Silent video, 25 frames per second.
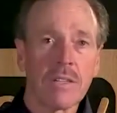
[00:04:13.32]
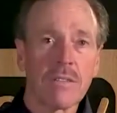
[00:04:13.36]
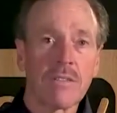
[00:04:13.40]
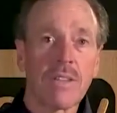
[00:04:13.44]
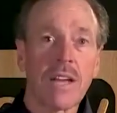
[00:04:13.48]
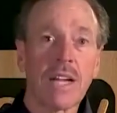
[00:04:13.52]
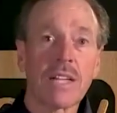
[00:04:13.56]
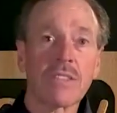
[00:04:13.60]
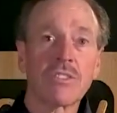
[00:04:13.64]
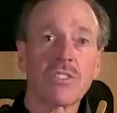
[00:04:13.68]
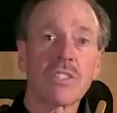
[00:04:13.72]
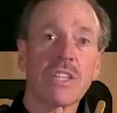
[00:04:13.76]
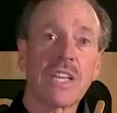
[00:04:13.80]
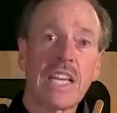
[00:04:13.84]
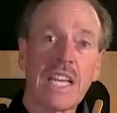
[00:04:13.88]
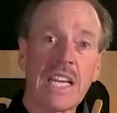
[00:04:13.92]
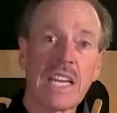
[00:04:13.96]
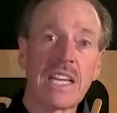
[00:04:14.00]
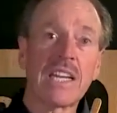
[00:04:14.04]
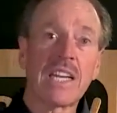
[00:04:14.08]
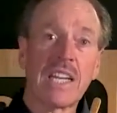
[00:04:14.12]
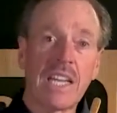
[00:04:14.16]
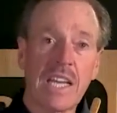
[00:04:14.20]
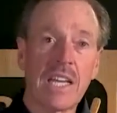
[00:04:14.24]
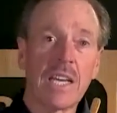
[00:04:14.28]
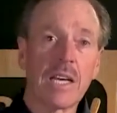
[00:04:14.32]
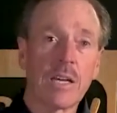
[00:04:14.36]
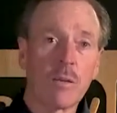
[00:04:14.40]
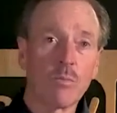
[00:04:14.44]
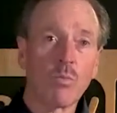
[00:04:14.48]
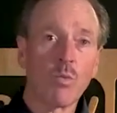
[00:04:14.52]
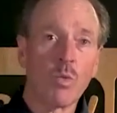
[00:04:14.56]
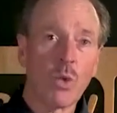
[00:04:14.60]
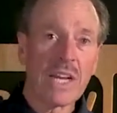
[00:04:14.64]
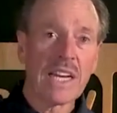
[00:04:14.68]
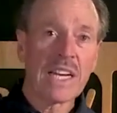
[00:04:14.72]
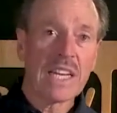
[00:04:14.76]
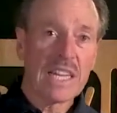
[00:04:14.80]
That's in Him
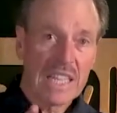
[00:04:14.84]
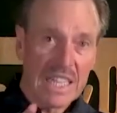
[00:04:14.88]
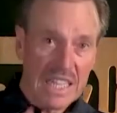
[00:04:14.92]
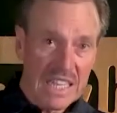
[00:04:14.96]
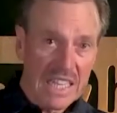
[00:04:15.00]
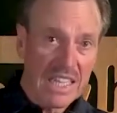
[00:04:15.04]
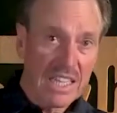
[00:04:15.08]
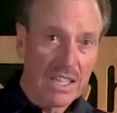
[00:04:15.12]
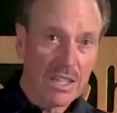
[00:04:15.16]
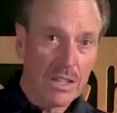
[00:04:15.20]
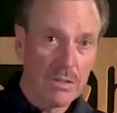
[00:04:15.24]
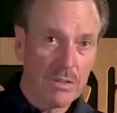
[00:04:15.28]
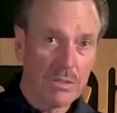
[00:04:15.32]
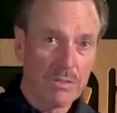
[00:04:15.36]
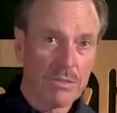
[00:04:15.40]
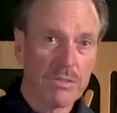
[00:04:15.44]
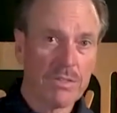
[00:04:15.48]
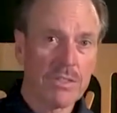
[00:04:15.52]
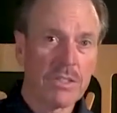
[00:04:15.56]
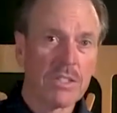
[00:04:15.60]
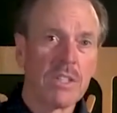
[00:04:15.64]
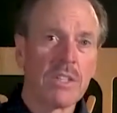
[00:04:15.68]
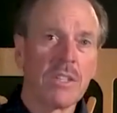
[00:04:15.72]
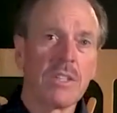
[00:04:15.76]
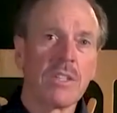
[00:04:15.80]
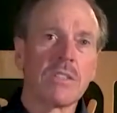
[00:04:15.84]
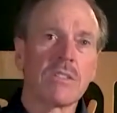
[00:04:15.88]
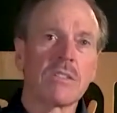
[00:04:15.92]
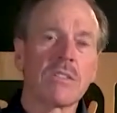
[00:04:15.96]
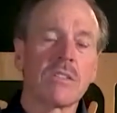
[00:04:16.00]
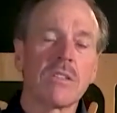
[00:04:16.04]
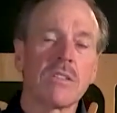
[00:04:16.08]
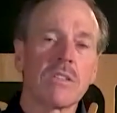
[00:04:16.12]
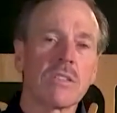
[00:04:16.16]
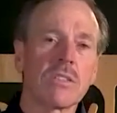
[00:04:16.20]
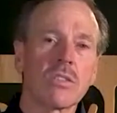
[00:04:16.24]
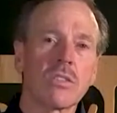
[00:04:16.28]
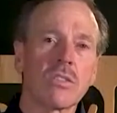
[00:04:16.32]
we live.
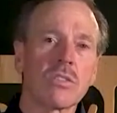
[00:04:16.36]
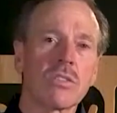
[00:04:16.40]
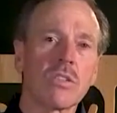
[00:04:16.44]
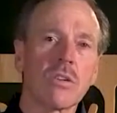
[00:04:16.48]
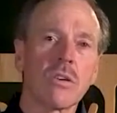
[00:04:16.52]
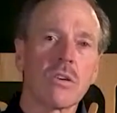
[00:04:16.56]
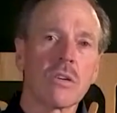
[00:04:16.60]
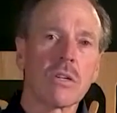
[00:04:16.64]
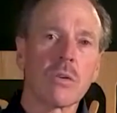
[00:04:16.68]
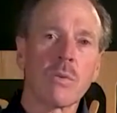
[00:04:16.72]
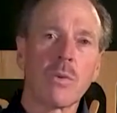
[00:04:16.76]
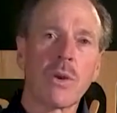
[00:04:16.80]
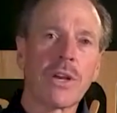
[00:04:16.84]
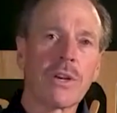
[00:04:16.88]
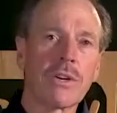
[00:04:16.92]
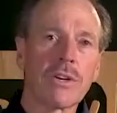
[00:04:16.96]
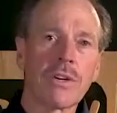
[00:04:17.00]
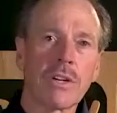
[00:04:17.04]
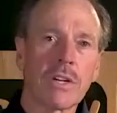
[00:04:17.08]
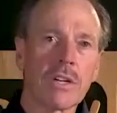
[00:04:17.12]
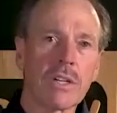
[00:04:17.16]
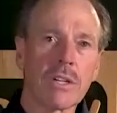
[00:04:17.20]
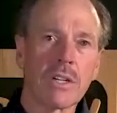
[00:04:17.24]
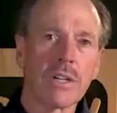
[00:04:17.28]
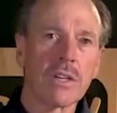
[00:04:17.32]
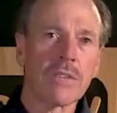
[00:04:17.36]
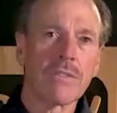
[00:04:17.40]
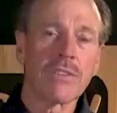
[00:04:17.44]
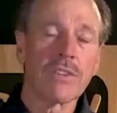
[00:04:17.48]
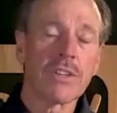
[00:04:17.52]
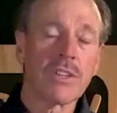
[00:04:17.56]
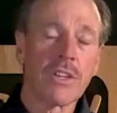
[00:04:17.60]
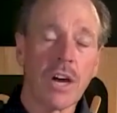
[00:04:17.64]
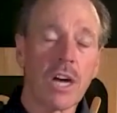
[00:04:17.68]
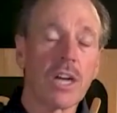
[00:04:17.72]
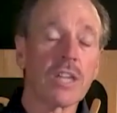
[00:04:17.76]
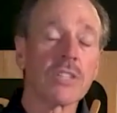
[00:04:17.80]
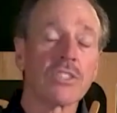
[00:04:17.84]
See, this is the only way you're going to live
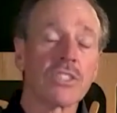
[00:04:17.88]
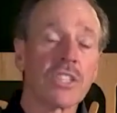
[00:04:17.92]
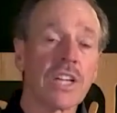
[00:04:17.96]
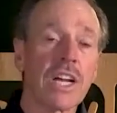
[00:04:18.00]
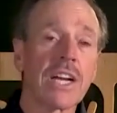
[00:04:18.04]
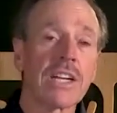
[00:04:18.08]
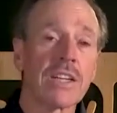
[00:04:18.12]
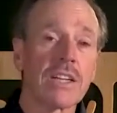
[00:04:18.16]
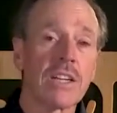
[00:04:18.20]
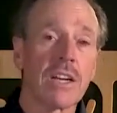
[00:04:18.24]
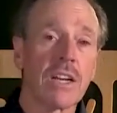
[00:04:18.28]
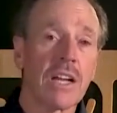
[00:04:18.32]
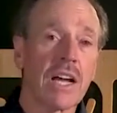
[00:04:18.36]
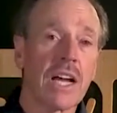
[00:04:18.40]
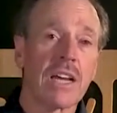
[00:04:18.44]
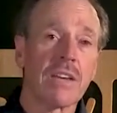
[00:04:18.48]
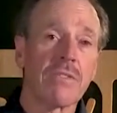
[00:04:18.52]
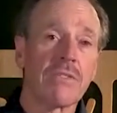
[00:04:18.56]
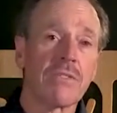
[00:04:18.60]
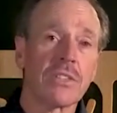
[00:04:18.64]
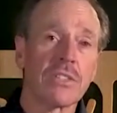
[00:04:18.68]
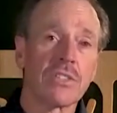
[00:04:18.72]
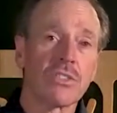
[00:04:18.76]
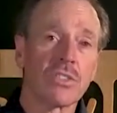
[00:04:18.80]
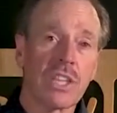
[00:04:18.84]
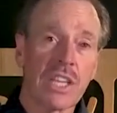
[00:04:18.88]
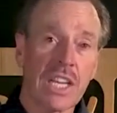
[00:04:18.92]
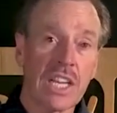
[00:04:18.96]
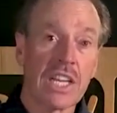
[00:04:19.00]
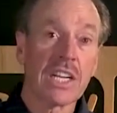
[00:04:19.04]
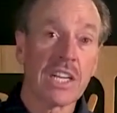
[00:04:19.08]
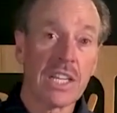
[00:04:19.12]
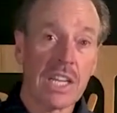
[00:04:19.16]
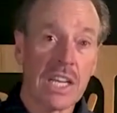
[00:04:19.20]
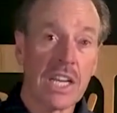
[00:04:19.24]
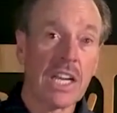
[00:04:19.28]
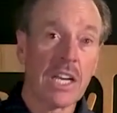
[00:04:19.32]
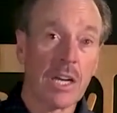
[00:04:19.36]
God's kind of life, is
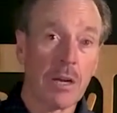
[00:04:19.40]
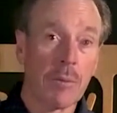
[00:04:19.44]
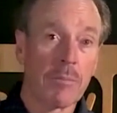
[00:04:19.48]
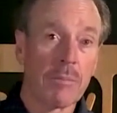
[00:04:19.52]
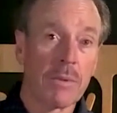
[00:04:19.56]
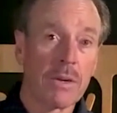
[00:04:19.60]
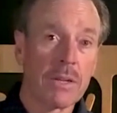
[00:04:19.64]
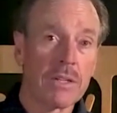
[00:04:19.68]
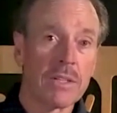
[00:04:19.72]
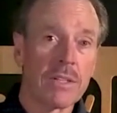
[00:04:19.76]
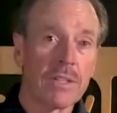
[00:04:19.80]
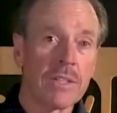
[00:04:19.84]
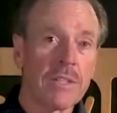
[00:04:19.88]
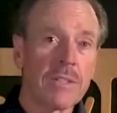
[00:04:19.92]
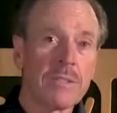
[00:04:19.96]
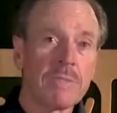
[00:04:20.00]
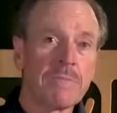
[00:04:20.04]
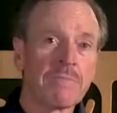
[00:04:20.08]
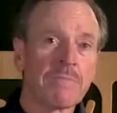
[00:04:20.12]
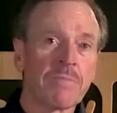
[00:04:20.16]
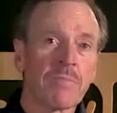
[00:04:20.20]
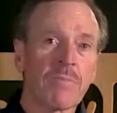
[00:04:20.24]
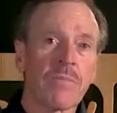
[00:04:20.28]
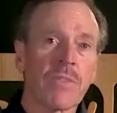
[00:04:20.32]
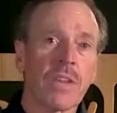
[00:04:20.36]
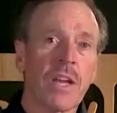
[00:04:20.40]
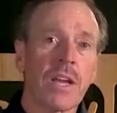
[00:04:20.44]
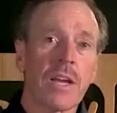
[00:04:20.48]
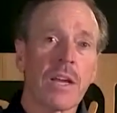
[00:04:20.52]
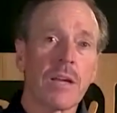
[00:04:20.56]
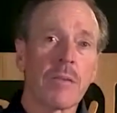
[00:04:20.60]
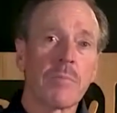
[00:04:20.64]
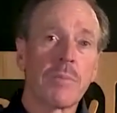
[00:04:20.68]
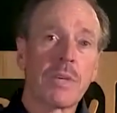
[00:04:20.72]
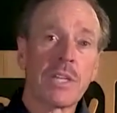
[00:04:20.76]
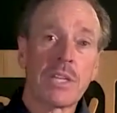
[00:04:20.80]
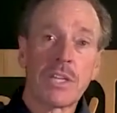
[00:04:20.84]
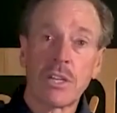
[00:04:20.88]
in Him.
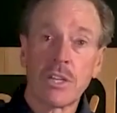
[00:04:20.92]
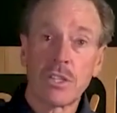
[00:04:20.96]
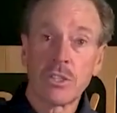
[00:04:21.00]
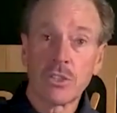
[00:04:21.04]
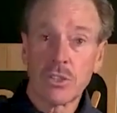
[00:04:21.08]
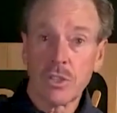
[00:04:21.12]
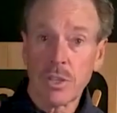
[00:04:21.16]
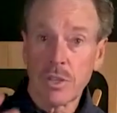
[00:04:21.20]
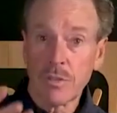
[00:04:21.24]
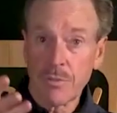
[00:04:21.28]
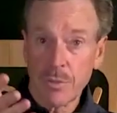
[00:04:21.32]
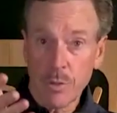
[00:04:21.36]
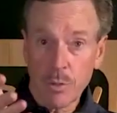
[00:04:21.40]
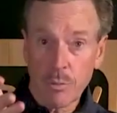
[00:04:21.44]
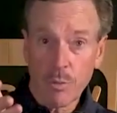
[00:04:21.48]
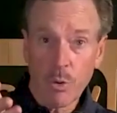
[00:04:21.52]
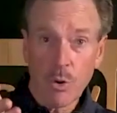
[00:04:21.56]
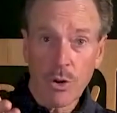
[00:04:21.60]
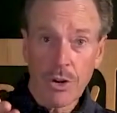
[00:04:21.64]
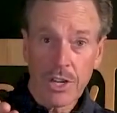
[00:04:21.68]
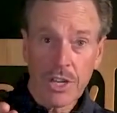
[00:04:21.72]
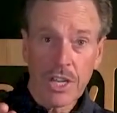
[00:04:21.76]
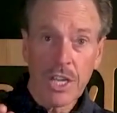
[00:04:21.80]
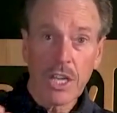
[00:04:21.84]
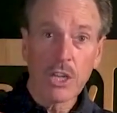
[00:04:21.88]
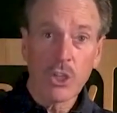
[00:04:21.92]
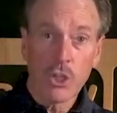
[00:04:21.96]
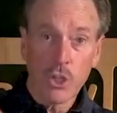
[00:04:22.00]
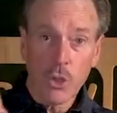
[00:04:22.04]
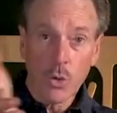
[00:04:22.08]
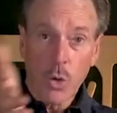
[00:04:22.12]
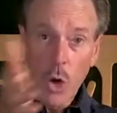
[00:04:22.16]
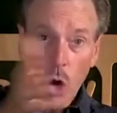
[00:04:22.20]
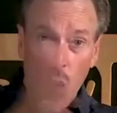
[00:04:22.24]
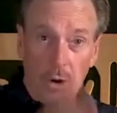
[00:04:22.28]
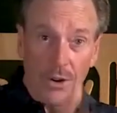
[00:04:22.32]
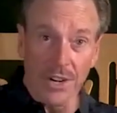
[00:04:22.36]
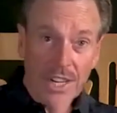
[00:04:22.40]
And because if you're born again,
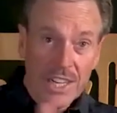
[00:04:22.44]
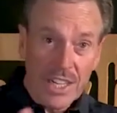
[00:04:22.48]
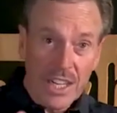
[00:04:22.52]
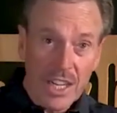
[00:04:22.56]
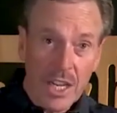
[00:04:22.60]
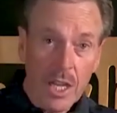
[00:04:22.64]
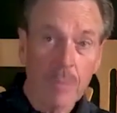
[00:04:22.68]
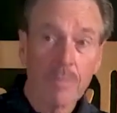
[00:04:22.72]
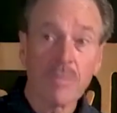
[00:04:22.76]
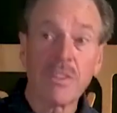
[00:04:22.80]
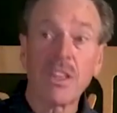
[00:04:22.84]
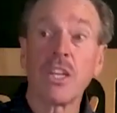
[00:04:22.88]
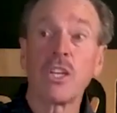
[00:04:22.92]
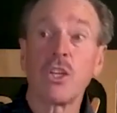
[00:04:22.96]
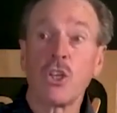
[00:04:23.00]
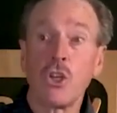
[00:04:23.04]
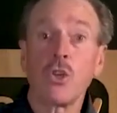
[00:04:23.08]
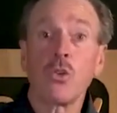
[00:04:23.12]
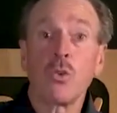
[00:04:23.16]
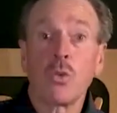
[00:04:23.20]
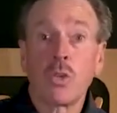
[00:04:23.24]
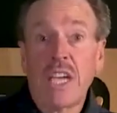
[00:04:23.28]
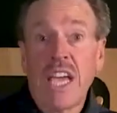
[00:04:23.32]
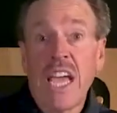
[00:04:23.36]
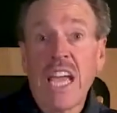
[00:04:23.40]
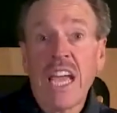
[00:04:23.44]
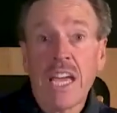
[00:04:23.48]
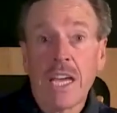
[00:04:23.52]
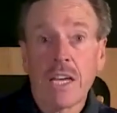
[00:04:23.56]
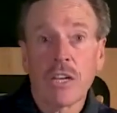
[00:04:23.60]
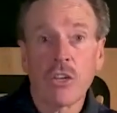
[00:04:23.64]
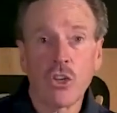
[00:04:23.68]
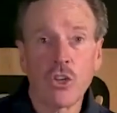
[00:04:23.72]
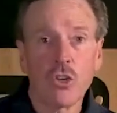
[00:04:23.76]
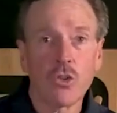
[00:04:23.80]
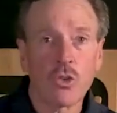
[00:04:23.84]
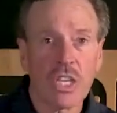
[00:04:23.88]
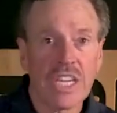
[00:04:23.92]
you are in Him, then you
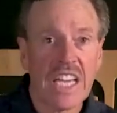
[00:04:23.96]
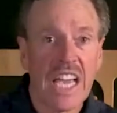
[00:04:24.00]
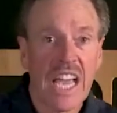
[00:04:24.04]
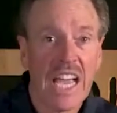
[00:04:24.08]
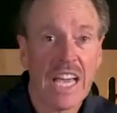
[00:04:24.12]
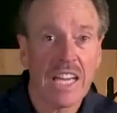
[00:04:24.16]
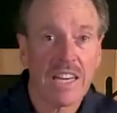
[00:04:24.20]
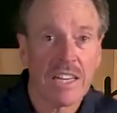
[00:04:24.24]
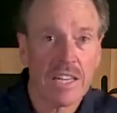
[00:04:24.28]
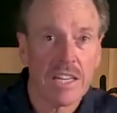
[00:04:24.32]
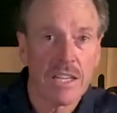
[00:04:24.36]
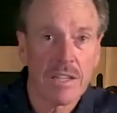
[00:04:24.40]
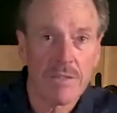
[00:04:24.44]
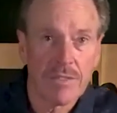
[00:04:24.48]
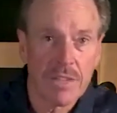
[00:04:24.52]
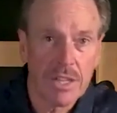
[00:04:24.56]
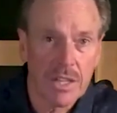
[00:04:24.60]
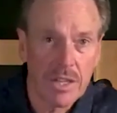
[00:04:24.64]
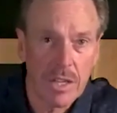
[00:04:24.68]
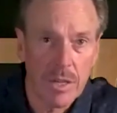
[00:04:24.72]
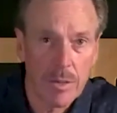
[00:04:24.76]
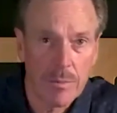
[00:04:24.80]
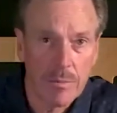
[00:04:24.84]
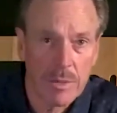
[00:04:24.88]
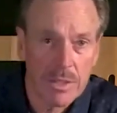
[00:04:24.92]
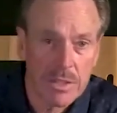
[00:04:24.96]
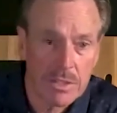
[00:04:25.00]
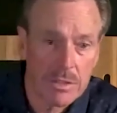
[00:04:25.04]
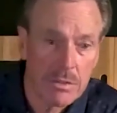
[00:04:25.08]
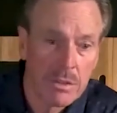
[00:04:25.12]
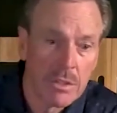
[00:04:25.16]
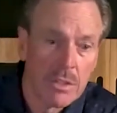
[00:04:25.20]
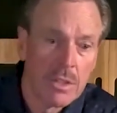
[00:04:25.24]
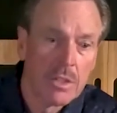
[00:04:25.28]
can. You can live in Him, but